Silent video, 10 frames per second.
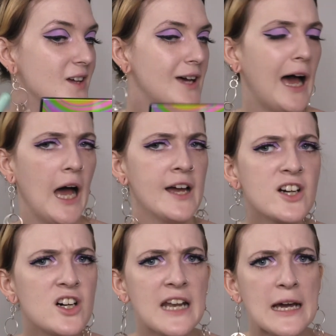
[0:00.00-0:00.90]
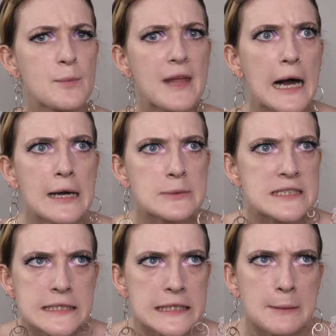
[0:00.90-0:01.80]
I can't help that I was an
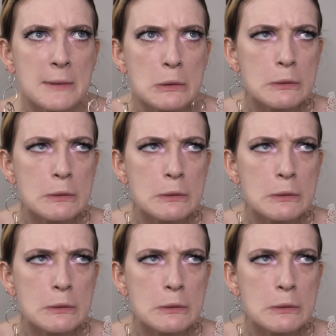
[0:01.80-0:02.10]
emo.